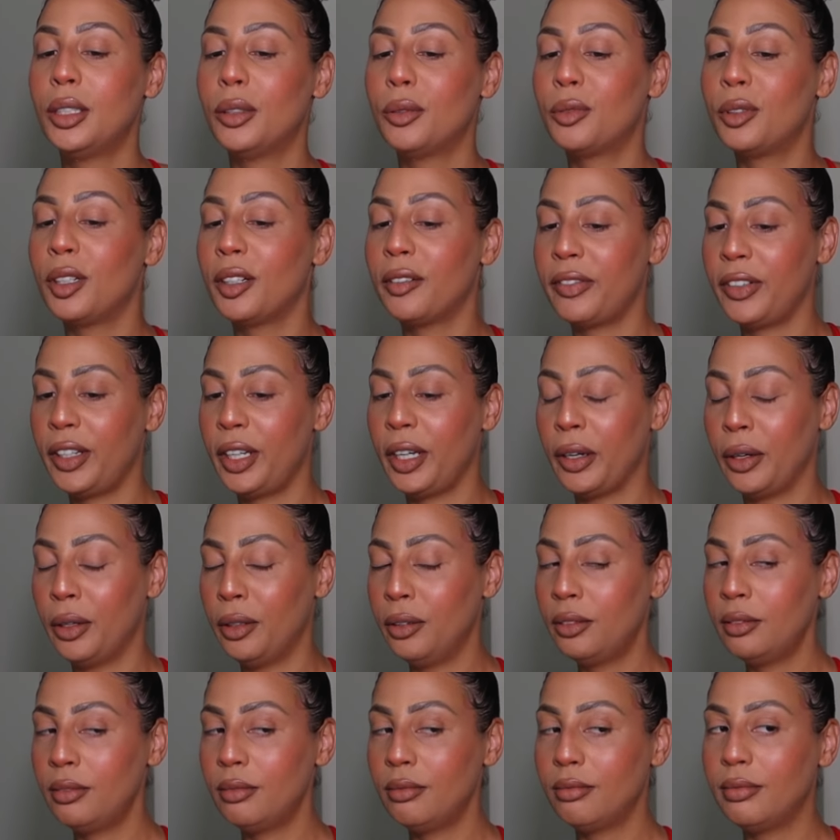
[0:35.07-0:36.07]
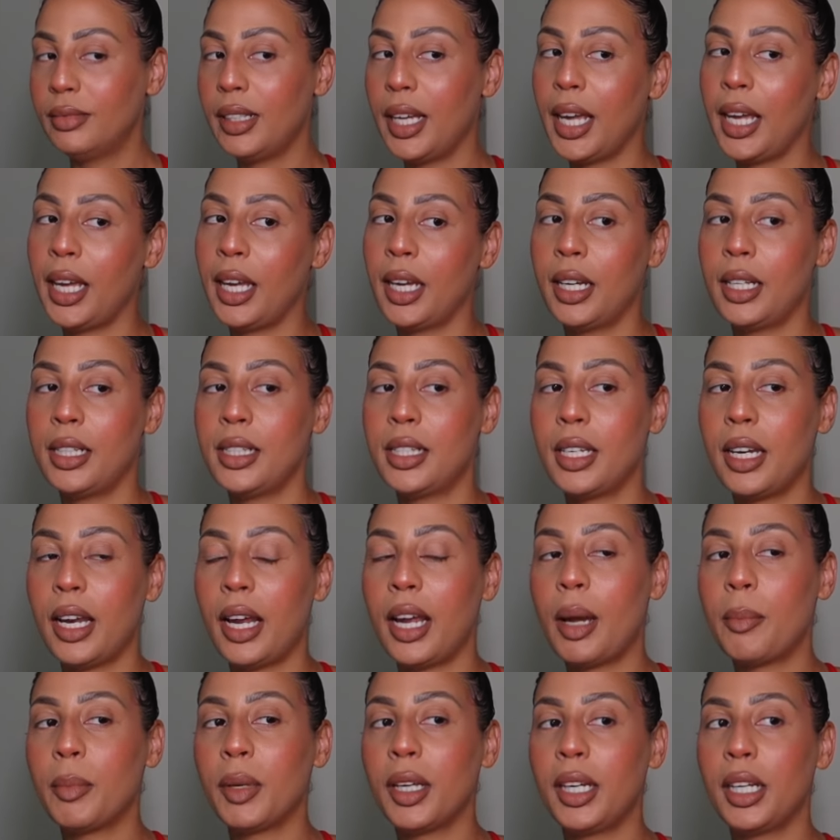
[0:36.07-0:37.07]
review. And
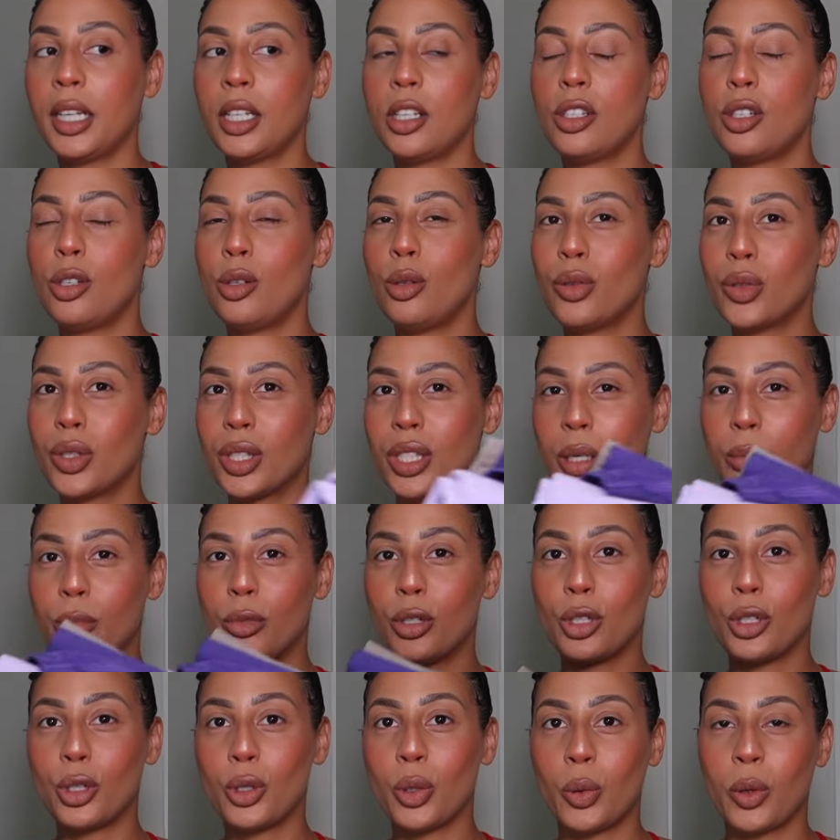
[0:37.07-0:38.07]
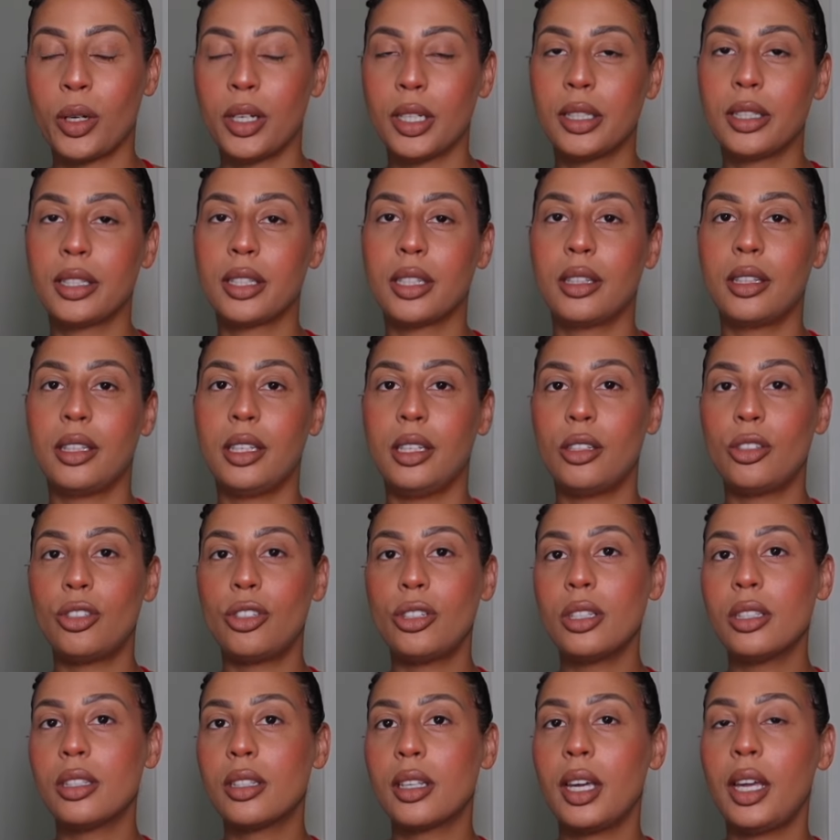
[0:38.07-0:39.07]
today I'm getting into some shorts. These
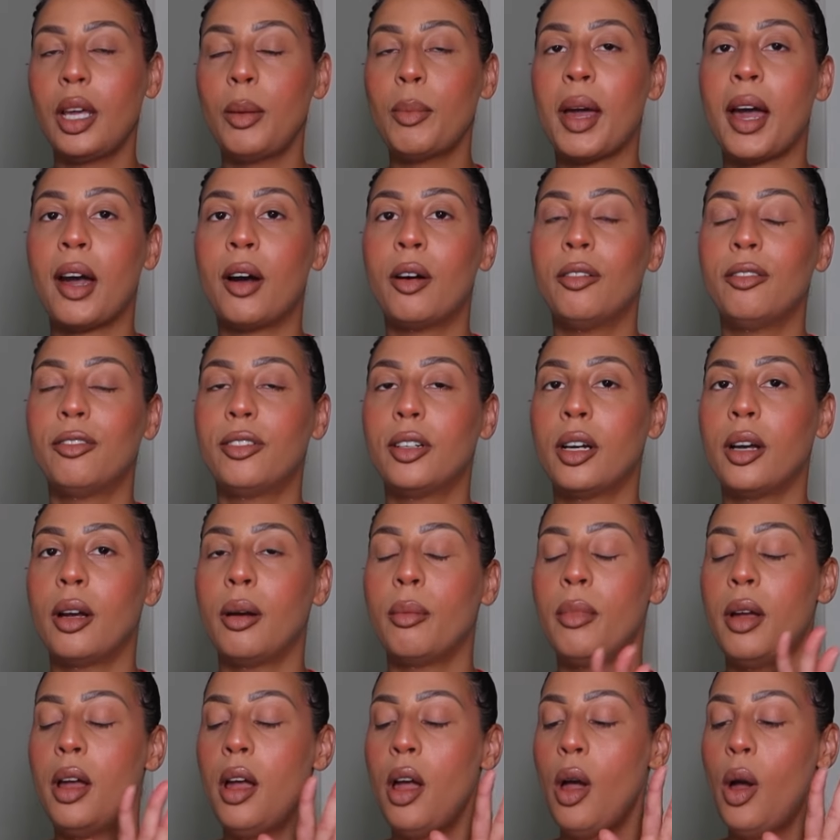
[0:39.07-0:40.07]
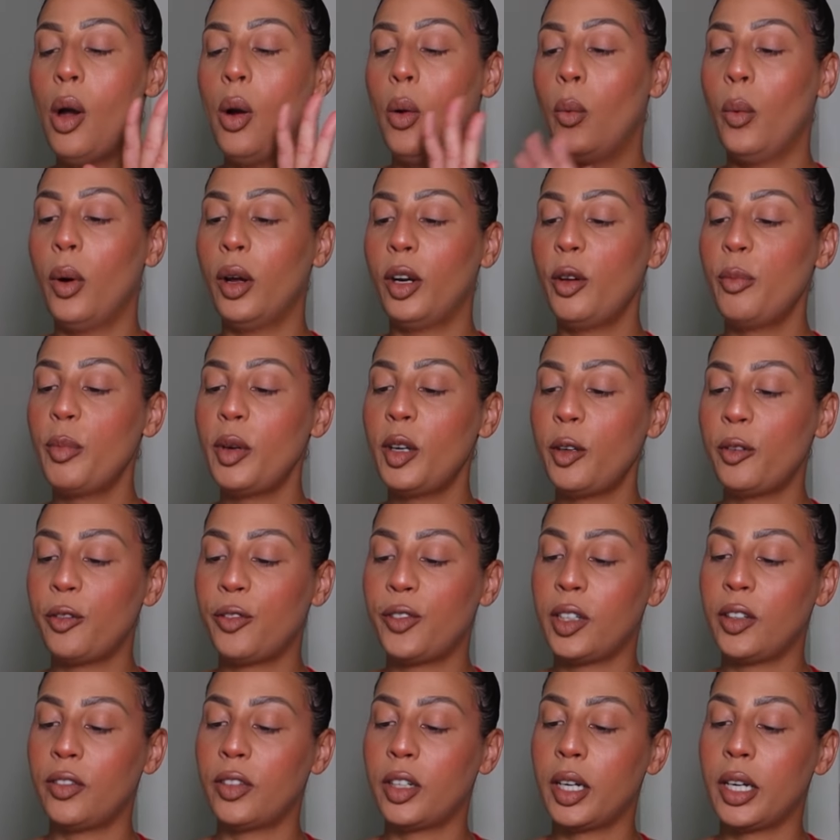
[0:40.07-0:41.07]
just came out from one of my
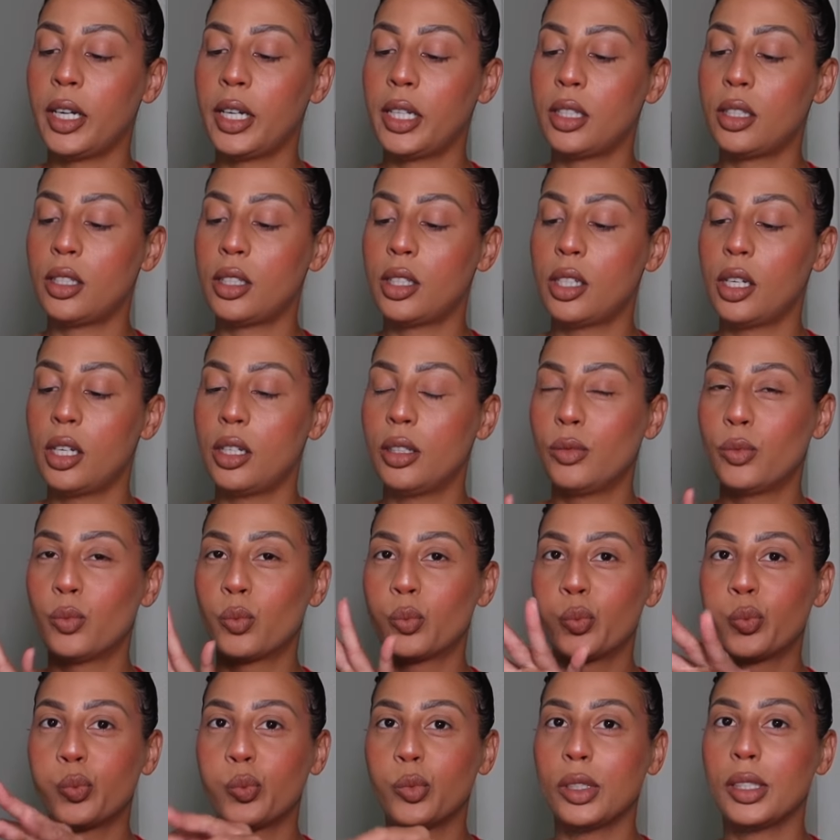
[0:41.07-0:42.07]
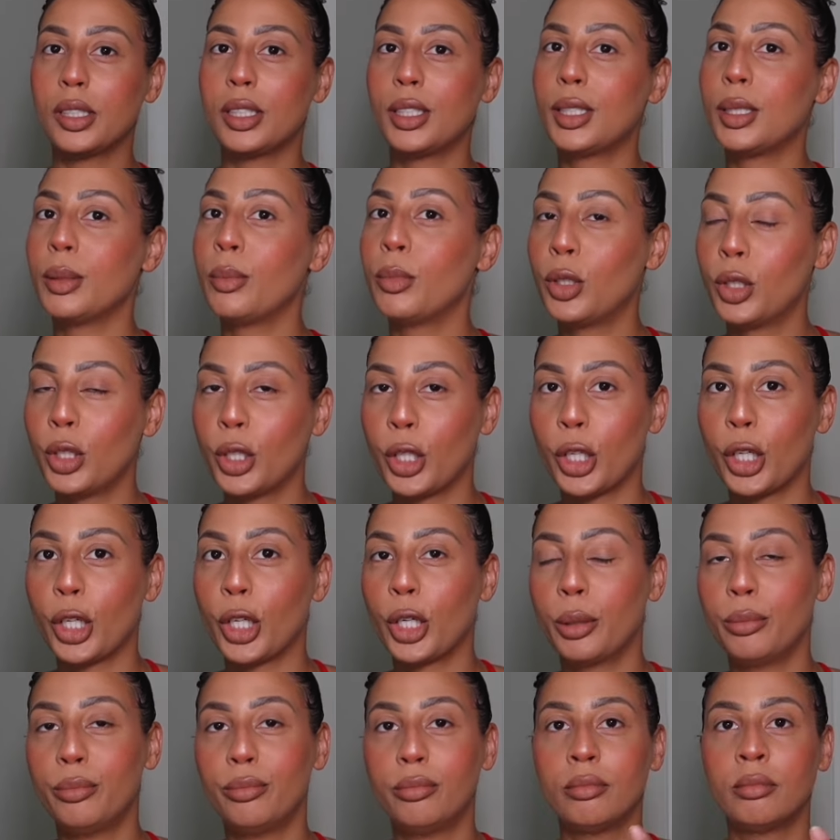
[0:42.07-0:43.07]
favorite
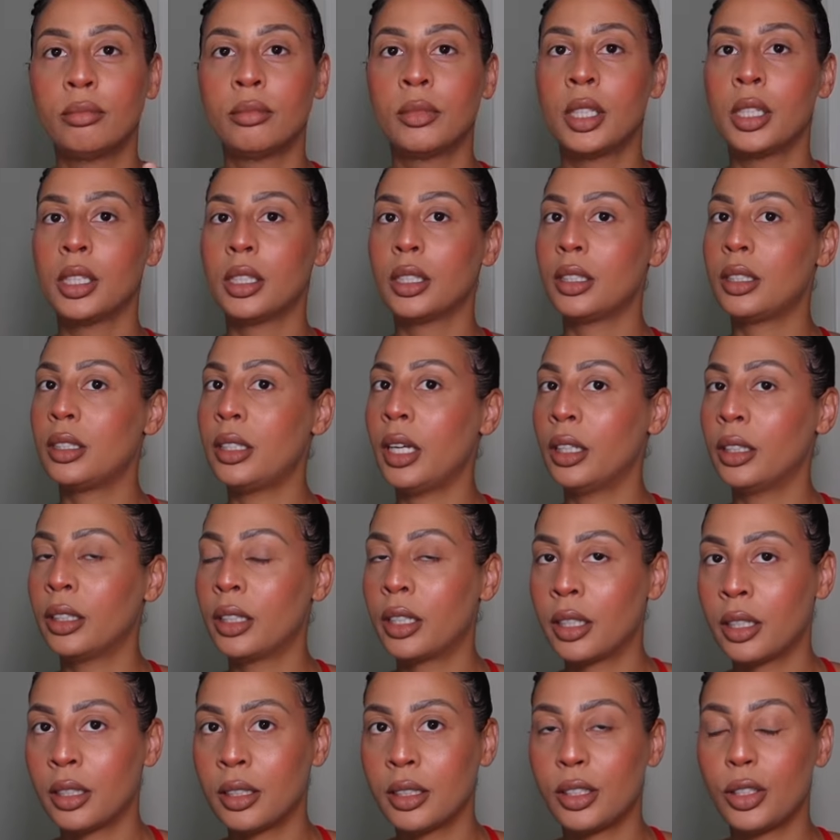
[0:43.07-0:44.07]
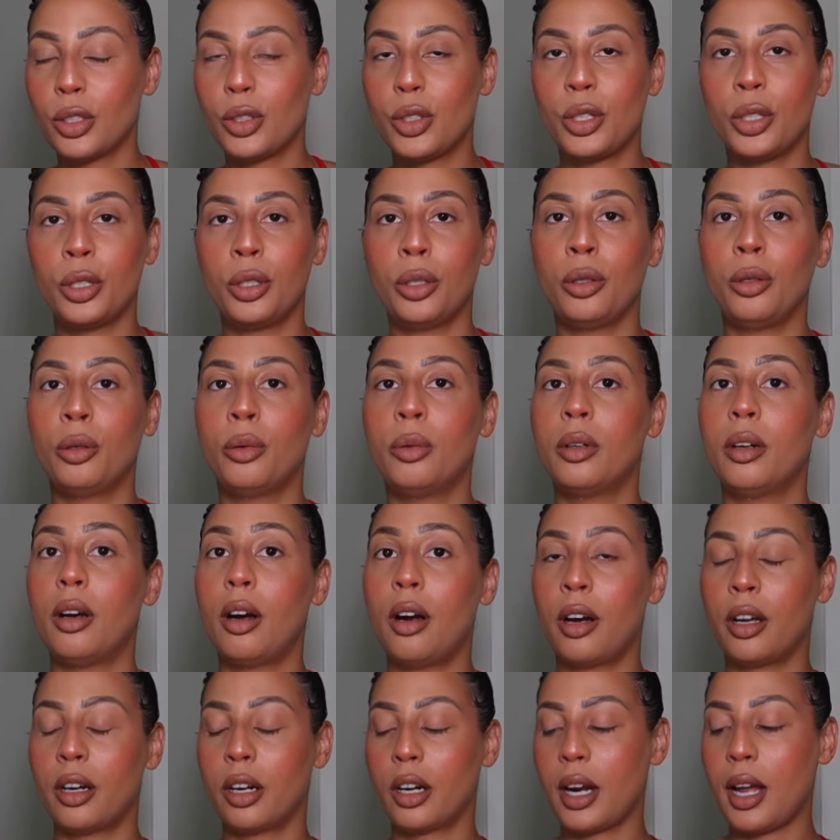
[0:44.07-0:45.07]
similar sellers to
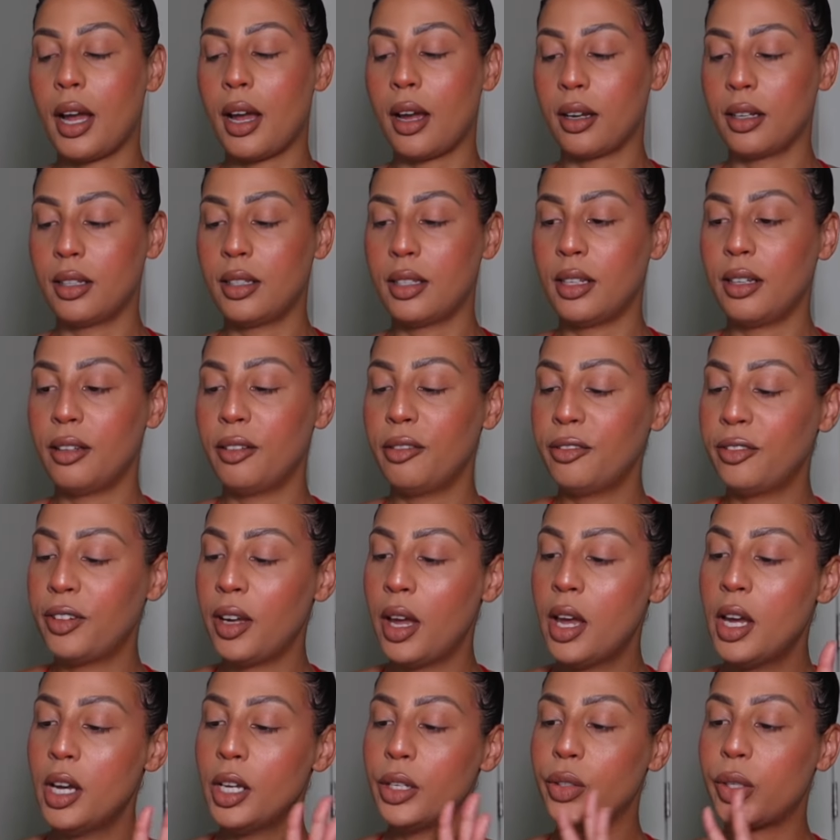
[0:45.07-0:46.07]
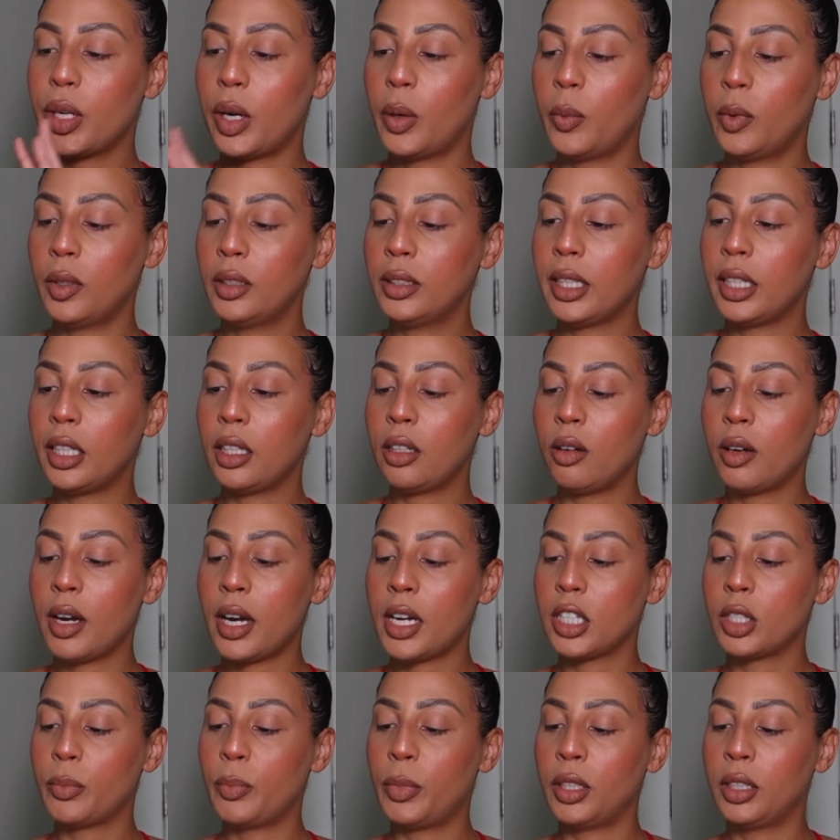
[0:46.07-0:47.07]
Oner Active. So I will link you
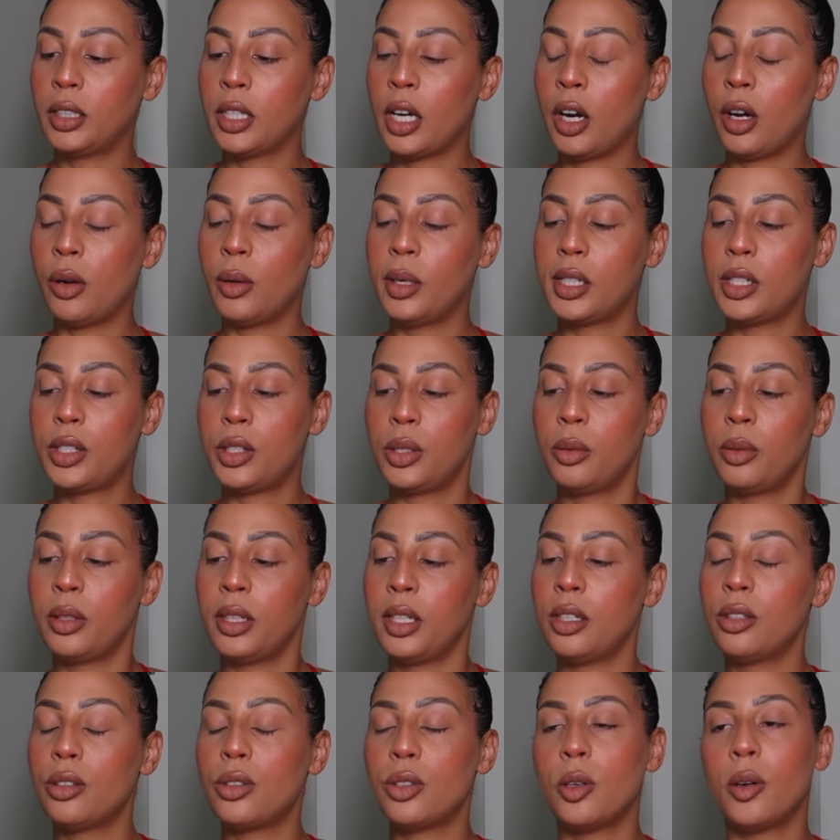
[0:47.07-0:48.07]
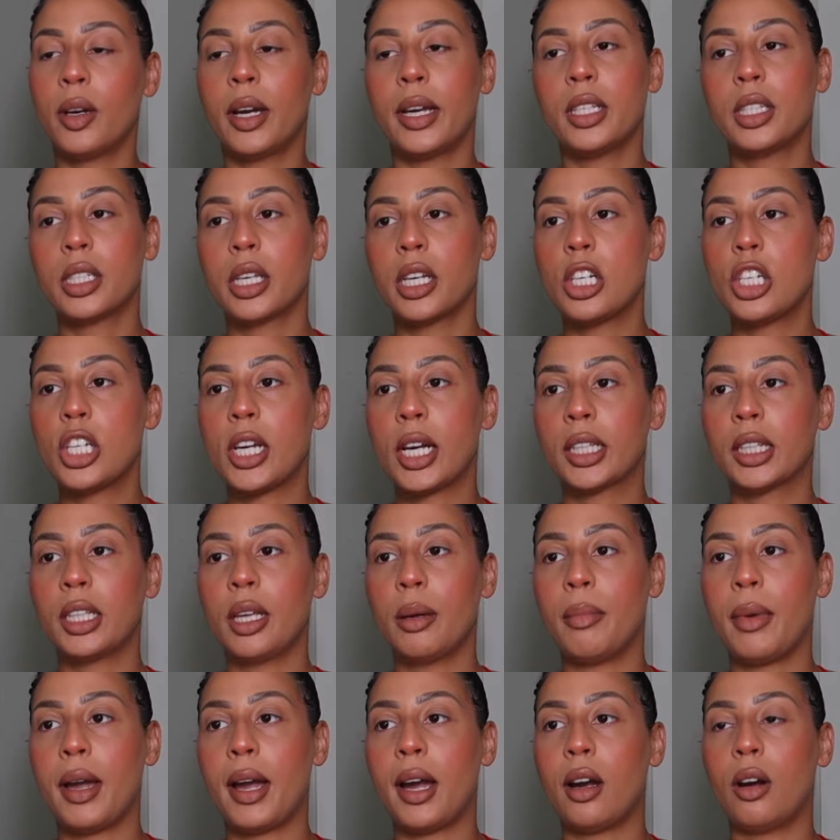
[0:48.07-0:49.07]
guys below to these so you guys can check
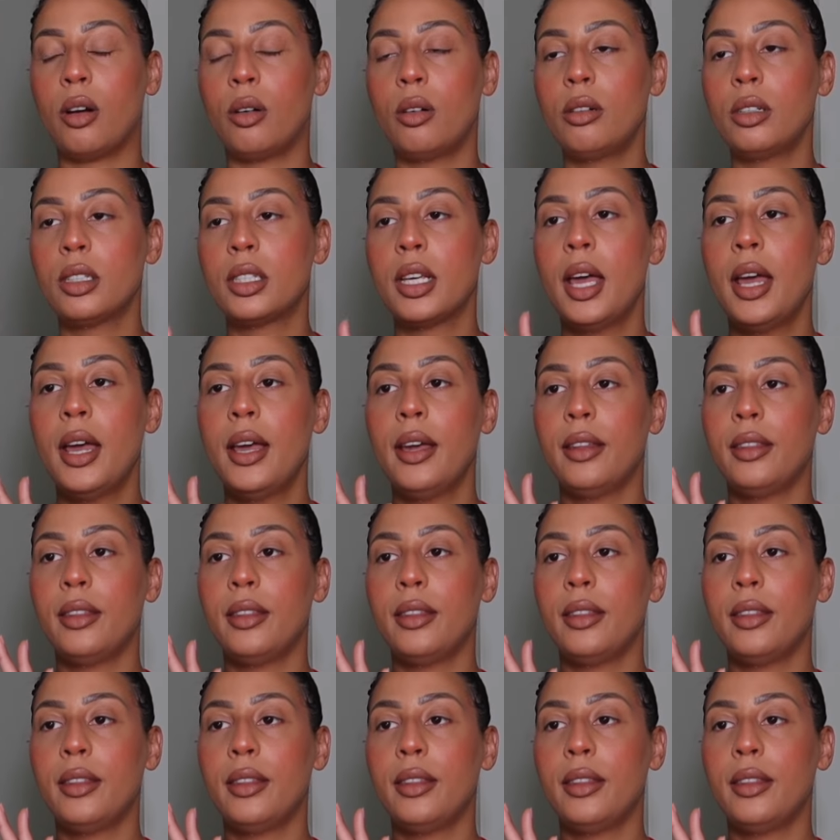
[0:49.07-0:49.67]
them out.